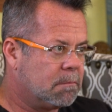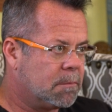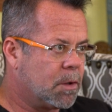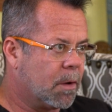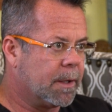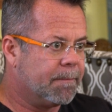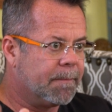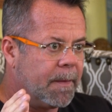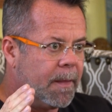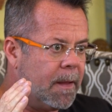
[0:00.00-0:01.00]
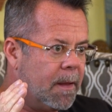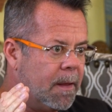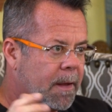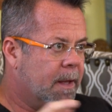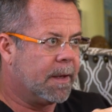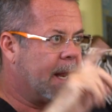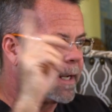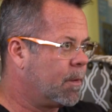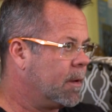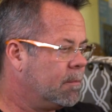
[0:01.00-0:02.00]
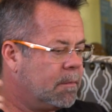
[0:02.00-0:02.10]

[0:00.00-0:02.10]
shortly in the next one.